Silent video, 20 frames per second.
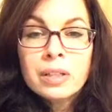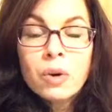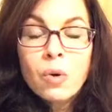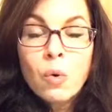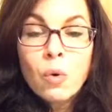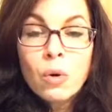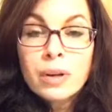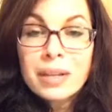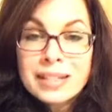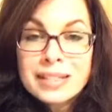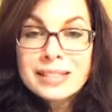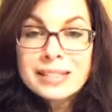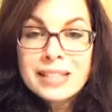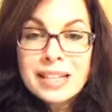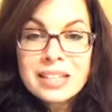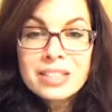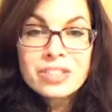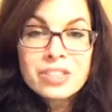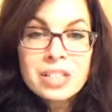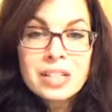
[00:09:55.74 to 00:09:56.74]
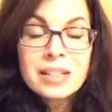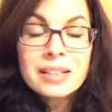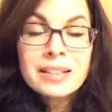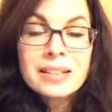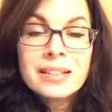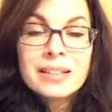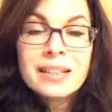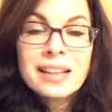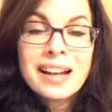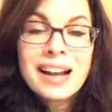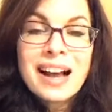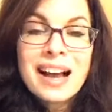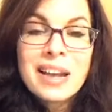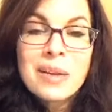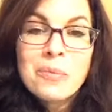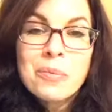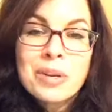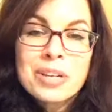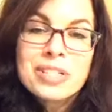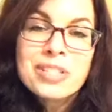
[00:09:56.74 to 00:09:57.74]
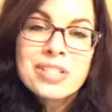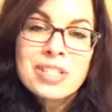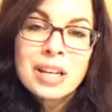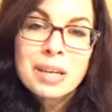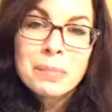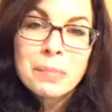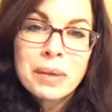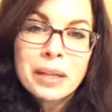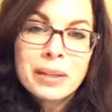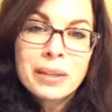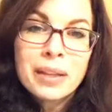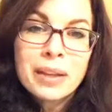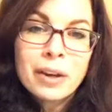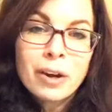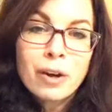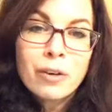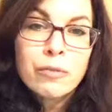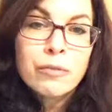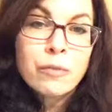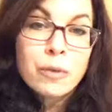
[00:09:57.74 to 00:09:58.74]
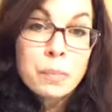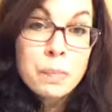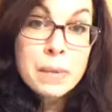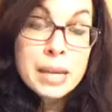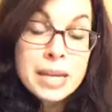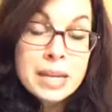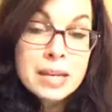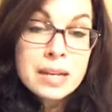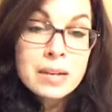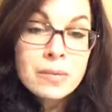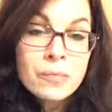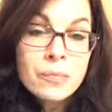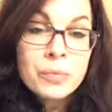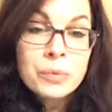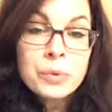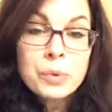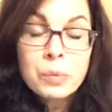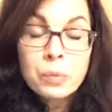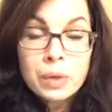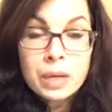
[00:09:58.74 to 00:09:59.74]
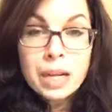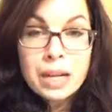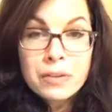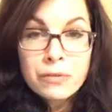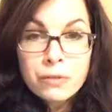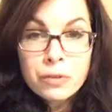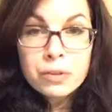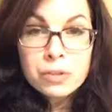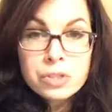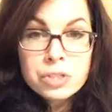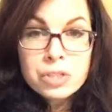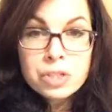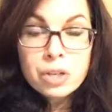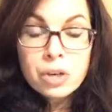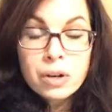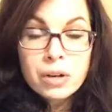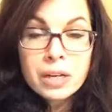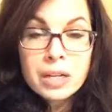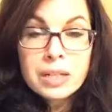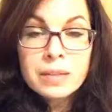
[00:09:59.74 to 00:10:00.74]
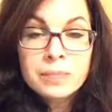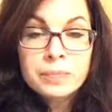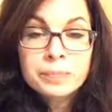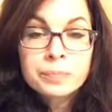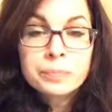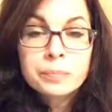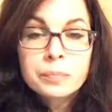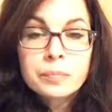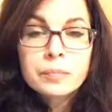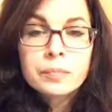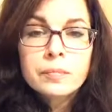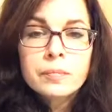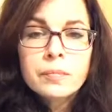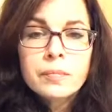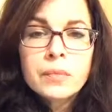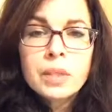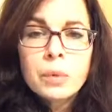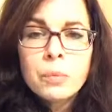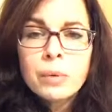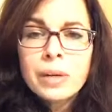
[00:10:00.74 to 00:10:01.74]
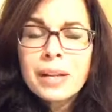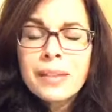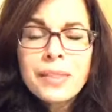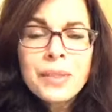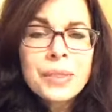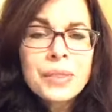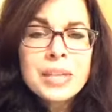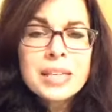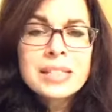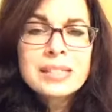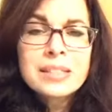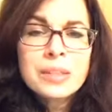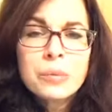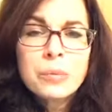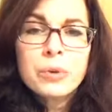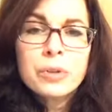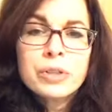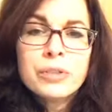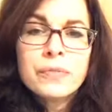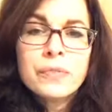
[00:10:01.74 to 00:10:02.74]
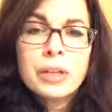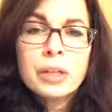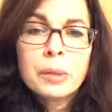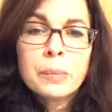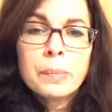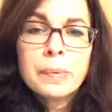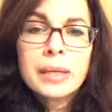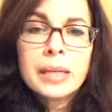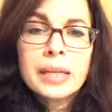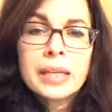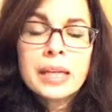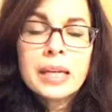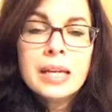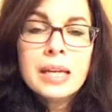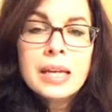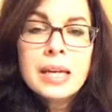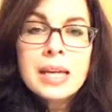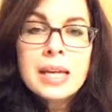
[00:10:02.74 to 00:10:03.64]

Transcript: organization that I wished had been there for me when I first started. One of the things that we're developing